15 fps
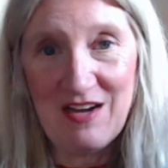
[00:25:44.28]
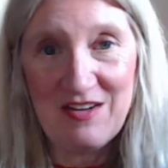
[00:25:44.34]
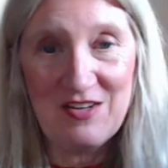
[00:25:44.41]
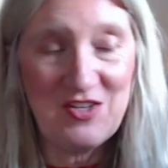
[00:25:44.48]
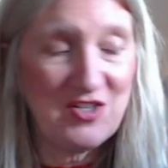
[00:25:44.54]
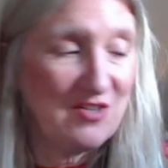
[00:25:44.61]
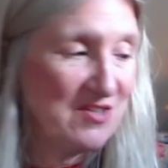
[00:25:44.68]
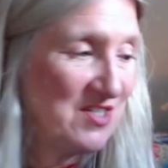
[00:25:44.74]
going
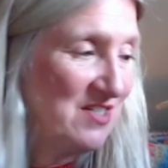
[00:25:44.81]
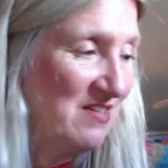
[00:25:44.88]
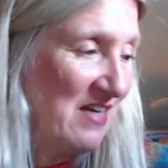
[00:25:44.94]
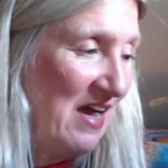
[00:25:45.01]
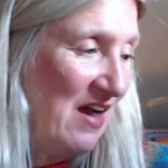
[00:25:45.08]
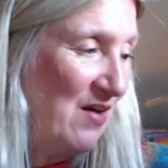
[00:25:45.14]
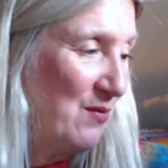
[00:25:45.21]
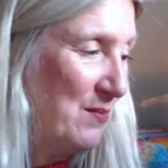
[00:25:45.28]
to show it to you
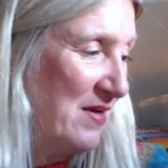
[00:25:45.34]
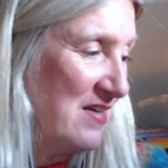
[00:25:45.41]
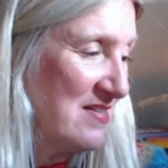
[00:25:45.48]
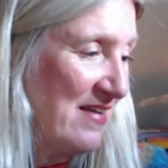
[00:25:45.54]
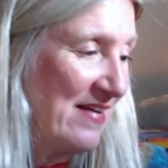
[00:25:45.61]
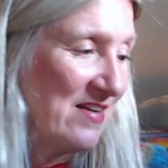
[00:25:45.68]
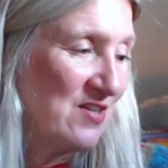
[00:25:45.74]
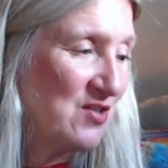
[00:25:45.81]
now because
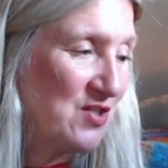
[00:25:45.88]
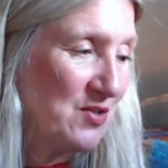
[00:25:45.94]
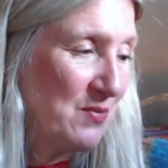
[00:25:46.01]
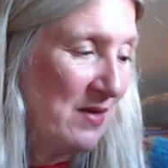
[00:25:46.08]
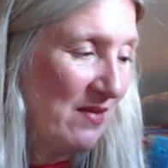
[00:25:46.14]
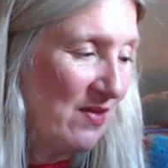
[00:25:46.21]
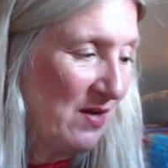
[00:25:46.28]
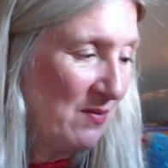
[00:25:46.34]
I didn't do
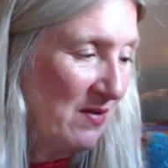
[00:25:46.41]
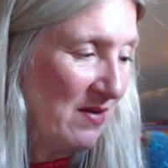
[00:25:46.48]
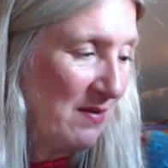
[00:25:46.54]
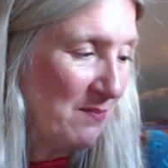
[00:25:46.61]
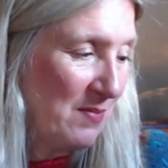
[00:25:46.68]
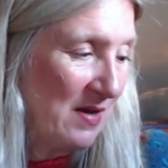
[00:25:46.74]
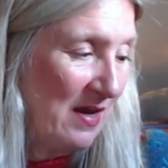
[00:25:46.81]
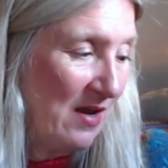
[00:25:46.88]
anything with it,
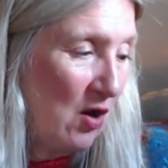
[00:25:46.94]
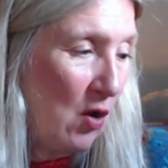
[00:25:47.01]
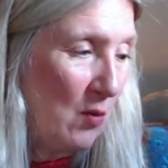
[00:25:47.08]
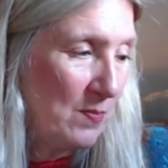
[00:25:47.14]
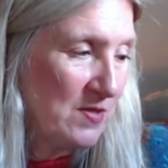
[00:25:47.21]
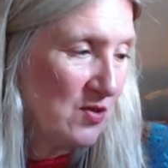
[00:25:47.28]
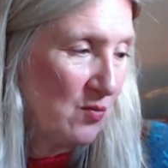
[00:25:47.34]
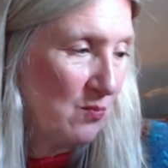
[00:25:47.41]
but I hope
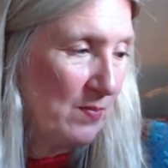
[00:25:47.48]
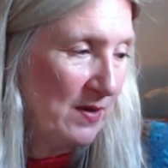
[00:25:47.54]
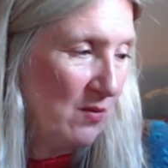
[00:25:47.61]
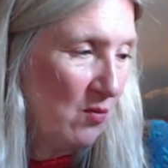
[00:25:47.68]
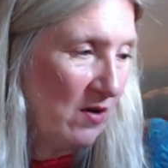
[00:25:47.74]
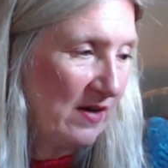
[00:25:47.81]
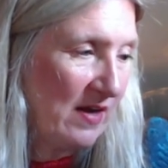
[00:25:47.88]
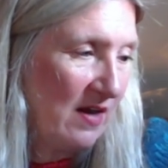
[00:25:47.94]
to be
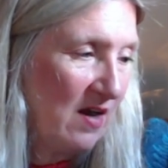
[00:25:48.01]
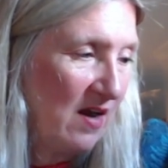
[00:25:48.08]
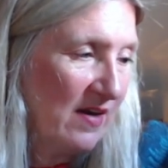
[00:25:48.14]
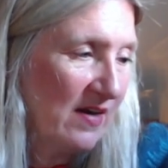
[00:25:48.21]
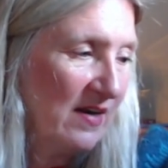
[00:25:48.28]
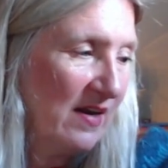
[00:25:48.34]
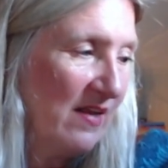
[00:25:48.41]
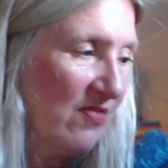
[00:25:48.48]
working on
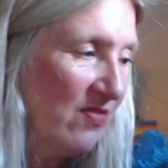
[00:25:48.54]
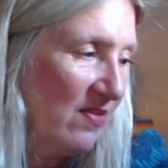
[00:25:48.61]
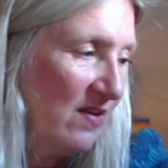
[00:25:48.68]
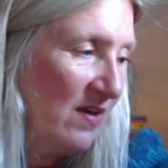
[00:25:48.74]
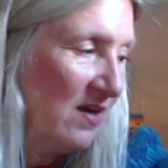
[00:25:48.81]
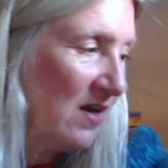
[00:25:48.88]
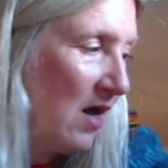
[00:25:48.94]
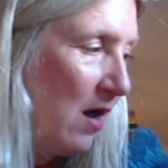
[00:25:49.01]
it in
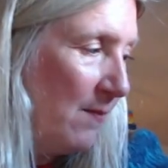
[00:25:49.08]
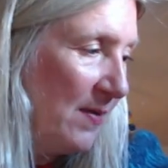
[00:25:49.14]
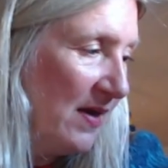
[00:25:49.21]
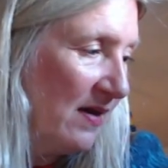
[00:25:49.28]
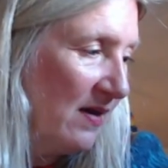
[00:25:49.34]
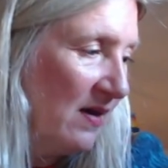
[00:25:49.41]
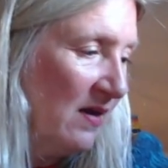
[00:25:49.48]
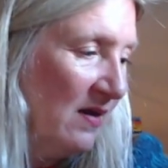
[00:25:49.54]
the
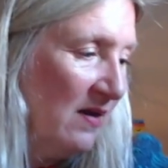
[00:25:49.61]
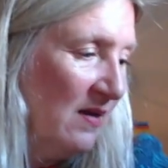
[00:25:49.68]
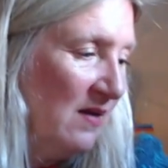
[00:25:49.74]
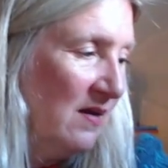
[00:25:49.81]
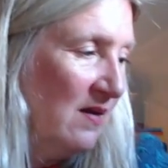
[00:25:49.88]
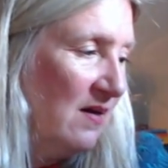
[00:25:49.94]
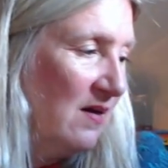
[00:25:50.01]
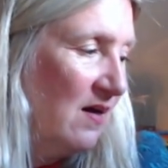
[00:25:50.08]
coming
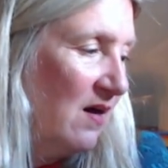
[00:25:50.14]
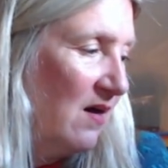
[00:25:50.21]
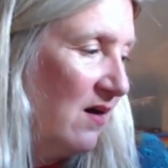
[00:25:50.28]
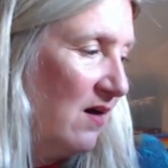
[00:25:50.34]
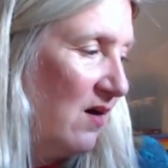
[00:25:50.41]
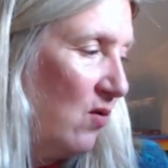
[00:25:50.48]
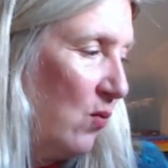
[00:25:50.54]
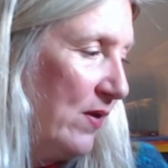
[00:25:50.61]

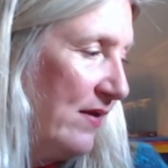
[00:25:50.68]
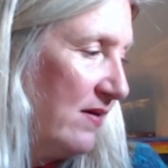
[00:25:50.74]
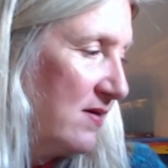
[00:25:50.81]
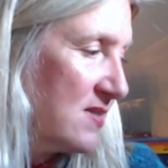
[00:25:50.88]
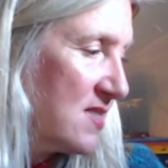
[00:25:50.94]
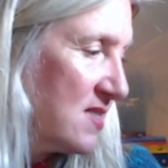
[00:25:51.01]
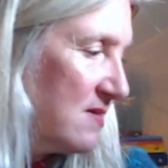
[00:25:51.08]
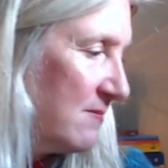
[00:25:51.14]
uh,
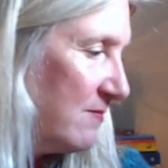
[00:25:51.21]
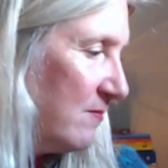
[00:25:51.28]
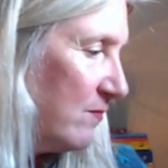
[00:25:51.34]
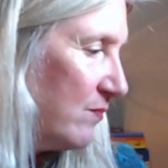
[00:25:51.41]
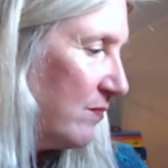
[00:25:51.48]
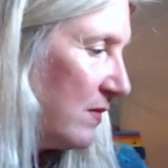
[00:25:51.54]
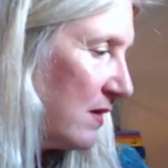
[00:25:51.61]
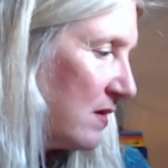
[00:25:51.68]
weeks
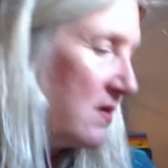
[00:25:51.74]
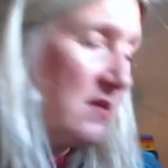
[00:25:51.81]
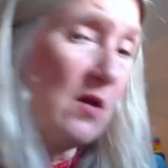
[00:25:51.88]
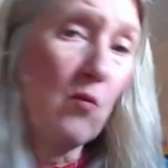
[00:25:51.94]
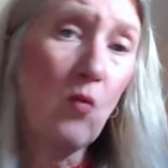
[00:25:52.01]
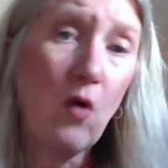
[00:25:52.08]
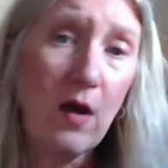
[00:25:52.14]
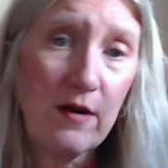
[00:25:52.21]
because I
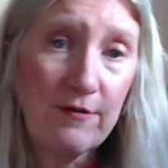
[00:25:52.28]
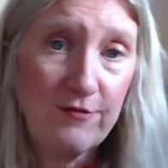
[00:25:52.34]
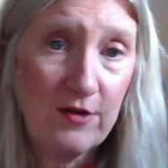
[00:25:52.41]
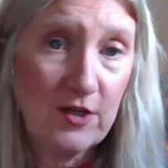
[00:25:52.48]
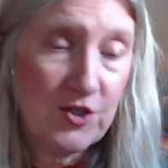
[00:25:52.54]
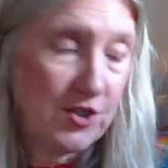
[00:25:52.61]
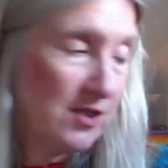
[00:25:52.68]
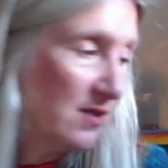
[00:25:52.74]
want to
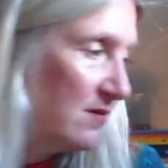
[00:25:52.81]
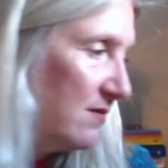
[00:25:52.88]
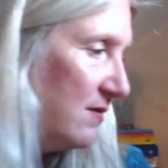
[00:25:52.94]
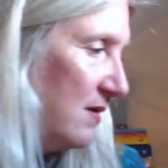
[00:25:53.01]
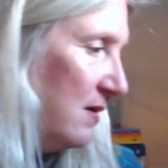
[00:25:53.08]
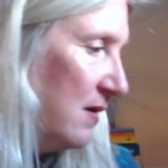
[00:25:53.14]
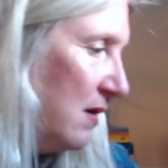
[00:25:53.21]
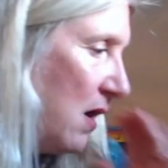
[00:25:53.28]
finish it.
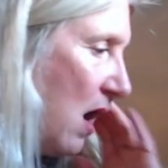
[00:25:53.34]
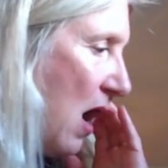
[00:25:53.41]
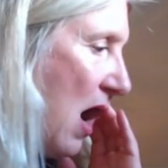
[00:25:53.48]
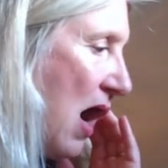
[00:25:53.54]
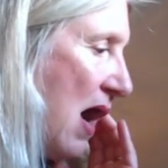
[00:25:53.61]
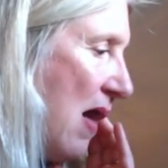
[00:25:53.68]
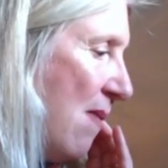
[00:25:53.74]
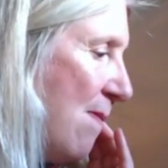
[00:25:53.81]

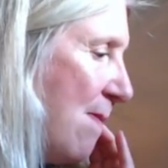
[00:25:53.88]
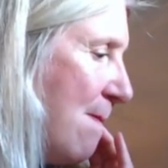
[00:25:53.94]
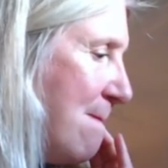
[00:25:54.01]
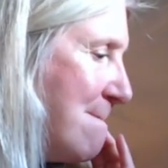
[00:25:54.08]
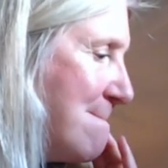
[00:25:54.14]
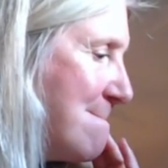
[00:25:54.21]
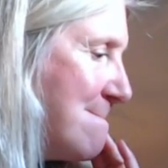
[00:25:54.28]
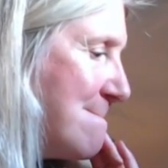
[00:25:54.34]
Um,
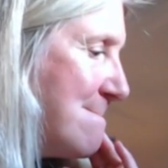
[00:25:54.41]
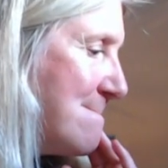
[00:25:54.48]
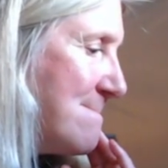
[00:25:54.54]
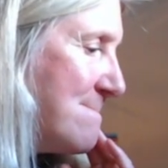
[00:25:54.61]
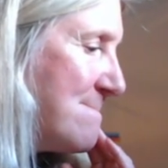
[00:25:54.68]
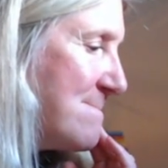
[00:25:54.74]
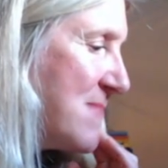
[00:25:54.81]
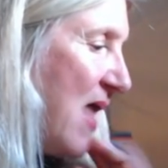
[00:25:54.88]

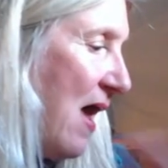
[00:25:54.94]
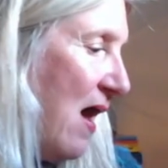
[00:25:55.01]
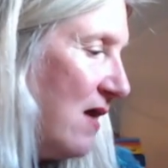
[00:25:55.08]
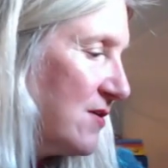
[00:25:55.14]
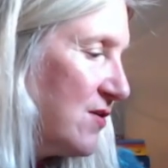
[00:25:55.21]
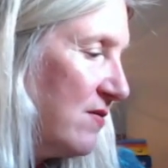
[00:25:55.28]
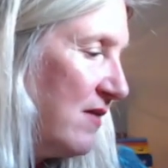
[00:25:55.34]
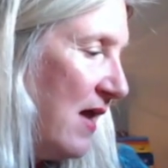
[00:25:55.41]
yeah,
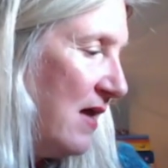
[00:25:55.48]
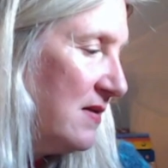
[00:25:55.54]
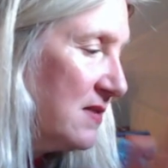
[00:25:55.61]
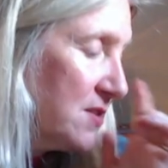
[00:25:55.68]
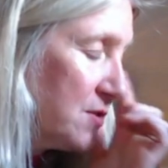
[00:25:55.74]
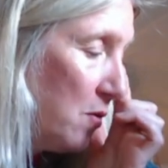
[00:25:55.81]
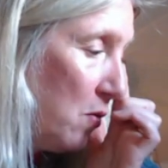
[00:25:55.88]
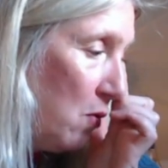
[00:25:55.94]
so that,
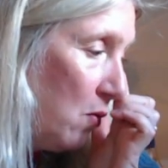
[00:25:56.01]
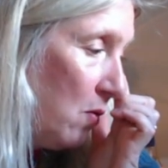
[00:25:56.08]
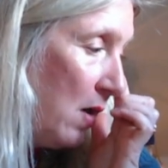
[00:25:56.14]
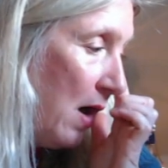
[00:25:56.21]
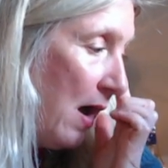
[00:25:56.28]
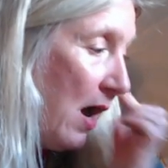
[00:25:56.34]
so